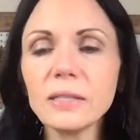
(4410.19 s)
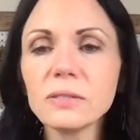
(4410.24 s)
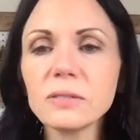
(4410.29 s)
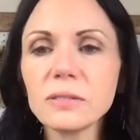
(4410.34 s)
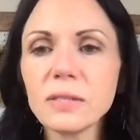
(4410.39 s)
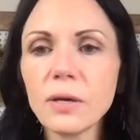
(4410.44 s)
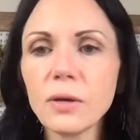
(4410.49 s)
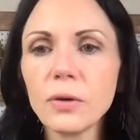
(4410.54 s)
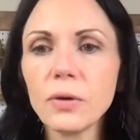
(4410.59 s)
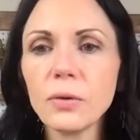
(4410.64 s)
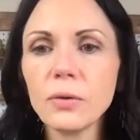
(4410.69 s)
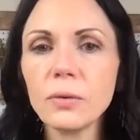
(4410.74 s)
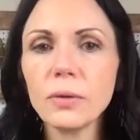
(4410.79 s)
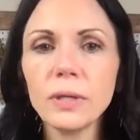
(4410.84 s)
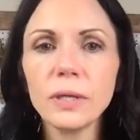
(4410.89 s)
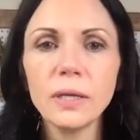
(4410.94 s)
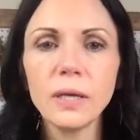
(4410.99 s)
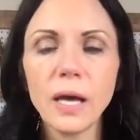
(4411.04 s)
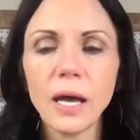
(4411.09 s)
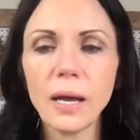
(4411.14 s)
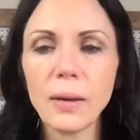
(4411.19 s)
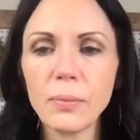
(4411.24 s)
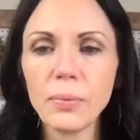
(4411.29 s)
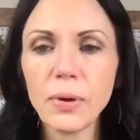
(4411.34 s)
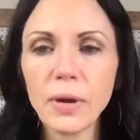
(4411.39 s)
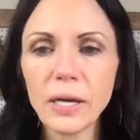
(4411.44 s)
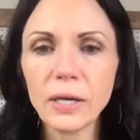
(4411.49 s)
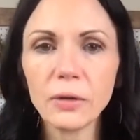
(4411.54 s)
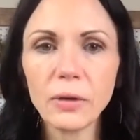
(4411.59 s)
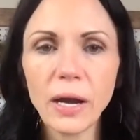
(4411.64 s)
So I
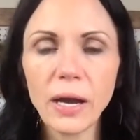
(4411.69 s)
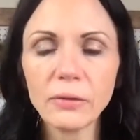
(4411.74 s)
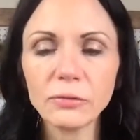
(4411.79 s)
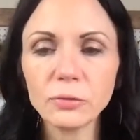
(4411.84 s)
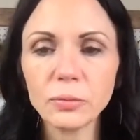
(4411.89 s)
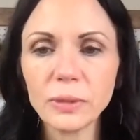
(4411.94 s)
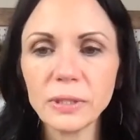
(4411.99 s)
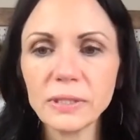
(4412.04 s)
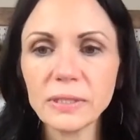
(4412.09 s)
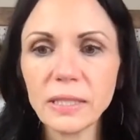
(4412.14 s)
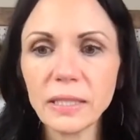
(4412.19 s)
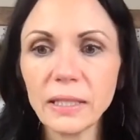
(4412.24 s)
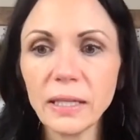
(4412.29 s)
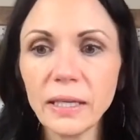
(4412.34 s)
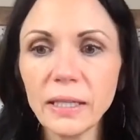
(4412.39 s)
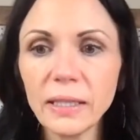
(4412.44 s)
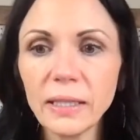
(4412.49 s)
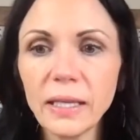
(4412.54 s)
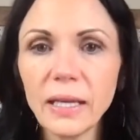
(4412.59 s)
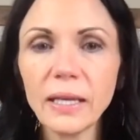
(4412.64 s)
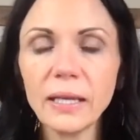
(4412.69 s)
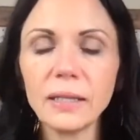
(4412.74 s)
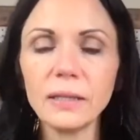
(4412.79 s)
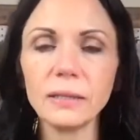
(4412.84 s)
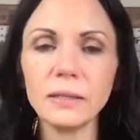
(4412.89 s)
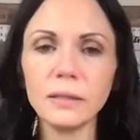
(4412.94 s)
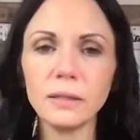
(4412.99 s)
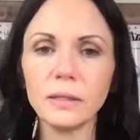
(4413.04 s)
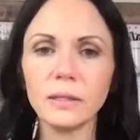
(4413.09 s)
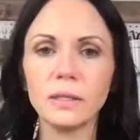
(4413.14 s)
probably craft Wednesday night
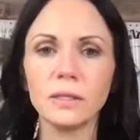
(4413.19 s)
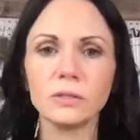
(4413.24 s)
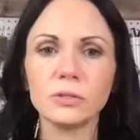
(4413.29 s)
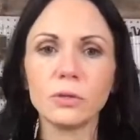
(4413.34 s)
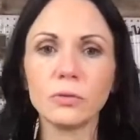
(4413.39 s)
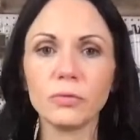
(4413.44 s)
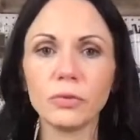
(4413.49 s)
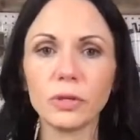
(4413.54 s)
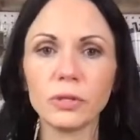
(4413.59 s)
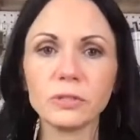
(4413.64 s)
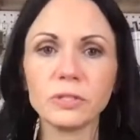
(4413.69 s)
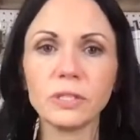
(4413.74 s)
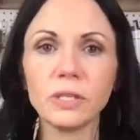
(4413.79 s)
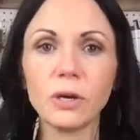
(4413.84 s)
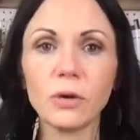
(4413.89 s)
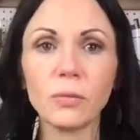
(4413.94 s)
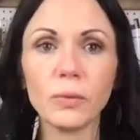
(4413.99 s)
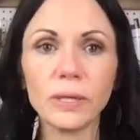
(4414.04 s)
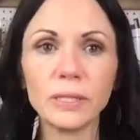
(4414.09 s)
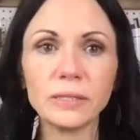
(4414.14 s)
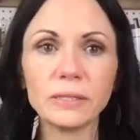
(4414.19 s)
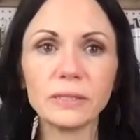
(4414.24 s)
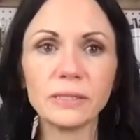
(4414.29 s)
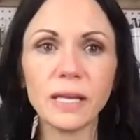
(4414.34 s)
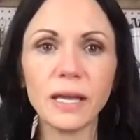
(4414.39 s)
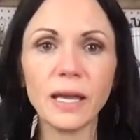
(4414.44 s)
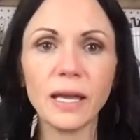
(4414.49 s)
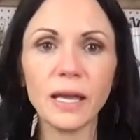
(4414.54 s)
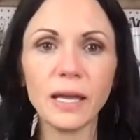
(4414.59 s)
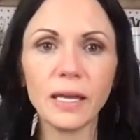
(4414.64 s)
again. So hopefully I'll see y'all
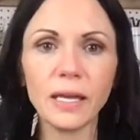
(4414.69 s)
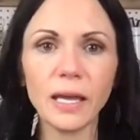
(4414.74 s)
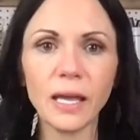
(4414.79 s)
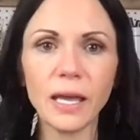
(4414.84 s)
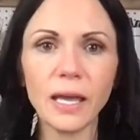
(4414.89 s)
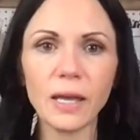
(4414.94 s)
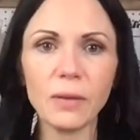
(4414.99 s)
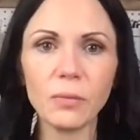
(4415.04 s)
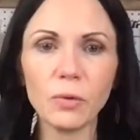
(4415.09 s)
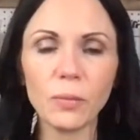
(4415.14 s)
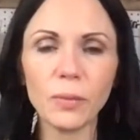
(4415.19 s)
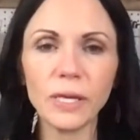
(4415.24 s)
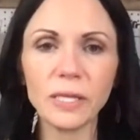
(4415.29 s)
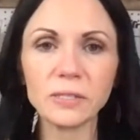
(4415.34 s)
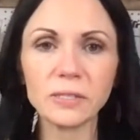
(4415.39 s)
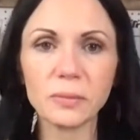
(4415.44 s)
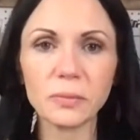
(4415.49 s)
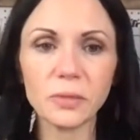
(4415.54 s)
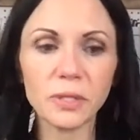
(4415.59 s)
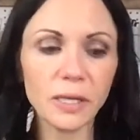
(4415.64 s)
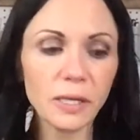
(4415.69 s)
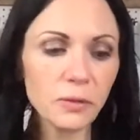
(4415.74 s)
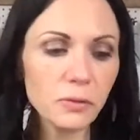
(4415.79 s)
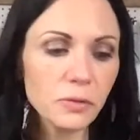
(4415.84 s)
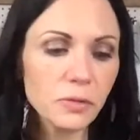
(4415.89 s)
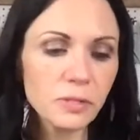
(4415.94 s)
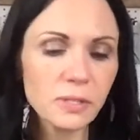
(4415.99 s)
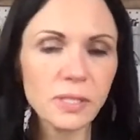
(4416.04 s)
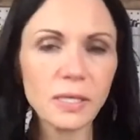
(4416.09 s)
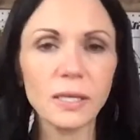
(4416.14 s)
Wednesday and we'll make something
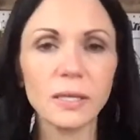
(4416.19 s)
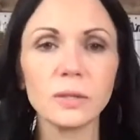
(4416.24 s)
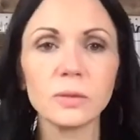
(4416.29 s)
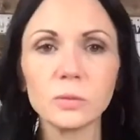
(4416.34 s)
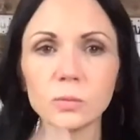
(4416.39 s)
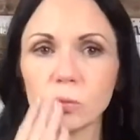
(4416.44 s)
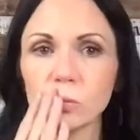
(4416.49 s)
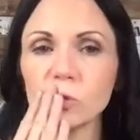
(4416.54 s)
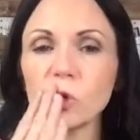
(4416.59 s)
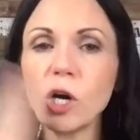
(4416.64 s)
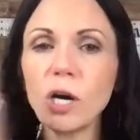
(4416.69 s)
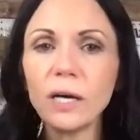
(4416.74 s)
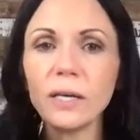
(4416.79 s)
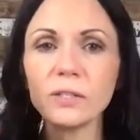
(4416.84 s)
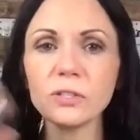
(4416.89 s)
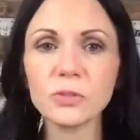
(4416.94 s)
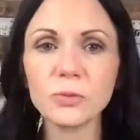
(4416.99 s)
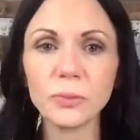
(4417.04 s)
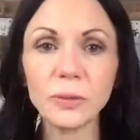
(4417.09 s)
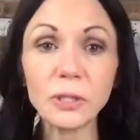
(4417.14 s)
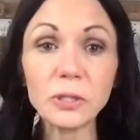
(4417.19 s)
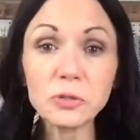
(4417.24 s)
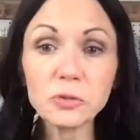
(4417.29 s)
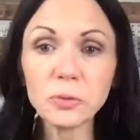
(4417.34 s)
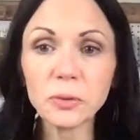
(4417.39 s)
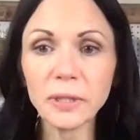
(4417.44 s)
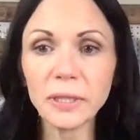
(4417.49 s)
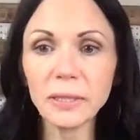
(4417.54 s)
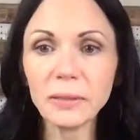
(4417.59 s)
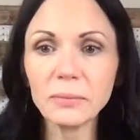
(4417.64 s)
else. Mwah, sweet
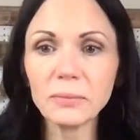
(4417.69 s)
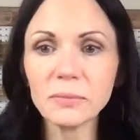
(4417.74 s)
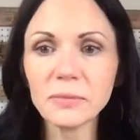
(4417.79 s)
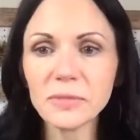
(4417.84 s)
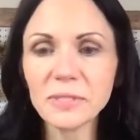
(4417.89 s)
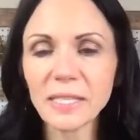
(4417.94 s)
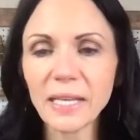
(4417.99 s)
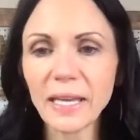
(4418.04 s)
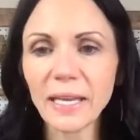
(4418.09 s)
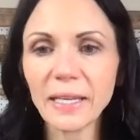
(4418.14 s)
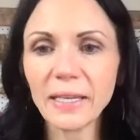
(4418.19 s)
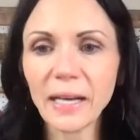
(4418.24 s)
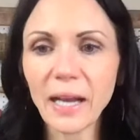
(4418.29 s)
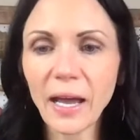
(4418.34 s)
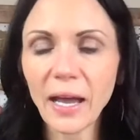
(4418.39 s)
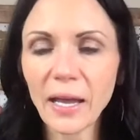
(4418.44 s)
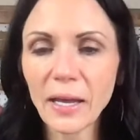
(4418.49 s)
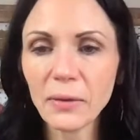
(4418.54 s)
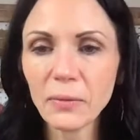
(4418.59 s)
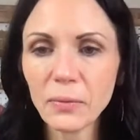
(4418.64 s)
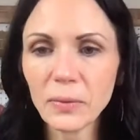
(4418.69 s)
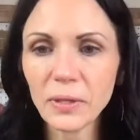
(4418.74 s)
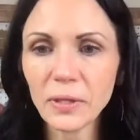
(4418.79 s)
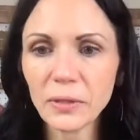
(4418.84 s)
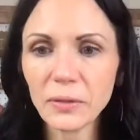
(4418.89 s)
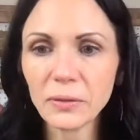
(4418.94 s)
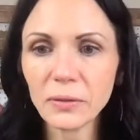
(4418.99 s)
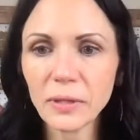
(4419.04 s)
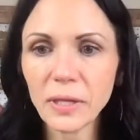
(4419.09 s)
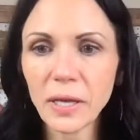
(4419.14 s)
dreams. And I
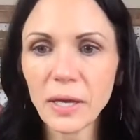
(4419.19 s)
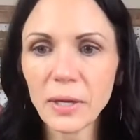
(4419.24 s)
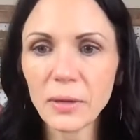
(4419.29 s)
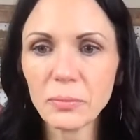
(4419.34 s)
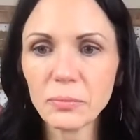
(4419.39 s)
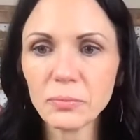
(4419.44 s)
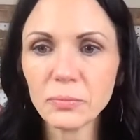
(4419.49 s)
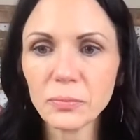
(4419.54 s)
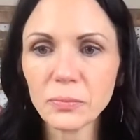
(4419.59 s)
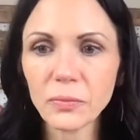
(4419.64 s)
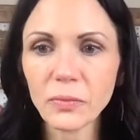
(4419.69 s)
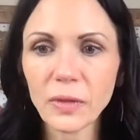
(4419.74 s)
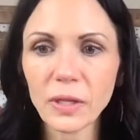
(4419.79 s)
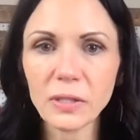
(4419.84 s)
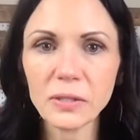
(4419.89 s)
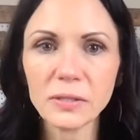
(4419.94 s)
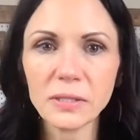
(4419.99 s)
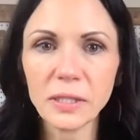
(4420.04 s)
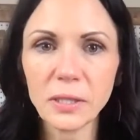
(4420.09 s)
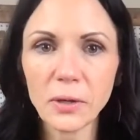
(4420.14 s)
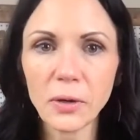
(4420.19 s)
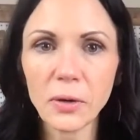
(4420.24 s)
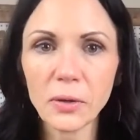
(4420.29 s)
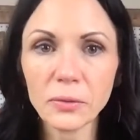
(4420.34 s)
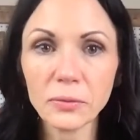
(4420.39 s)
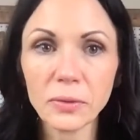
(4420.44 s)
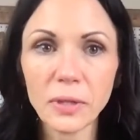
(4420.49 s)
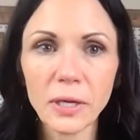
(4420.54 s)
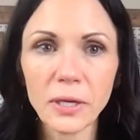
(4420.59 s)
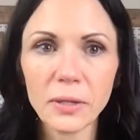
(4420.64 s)
will um, see
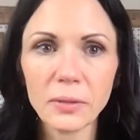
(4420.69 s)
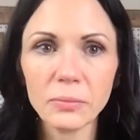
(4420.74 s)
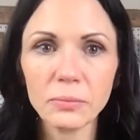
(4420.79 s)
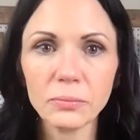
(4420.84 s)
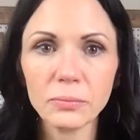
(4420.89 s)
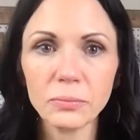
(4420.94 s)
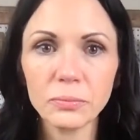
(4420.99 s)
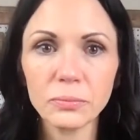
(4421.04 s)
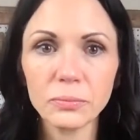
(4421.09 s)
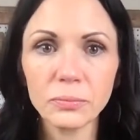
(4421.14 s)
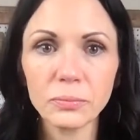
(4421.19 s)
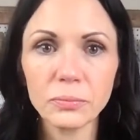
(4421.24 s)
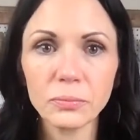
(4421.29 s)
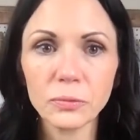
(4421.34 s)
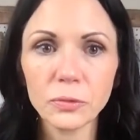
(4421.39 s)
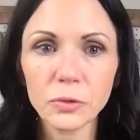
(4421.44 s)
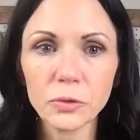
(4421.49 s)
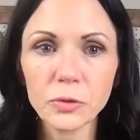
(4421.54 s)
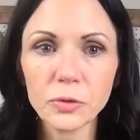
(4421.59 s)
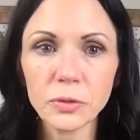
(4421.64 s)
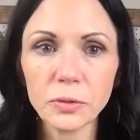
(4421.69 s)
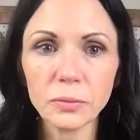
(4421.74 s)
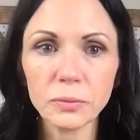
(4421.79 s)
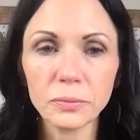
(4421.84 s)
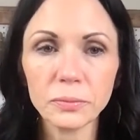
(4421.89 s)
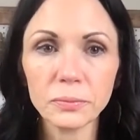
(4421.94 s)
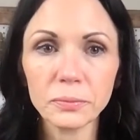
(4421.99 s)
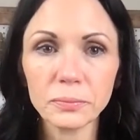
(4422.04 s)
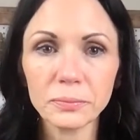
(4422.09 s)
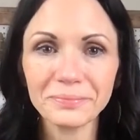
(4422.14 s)
y'all um, real
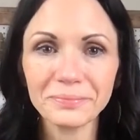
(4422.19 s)
soon.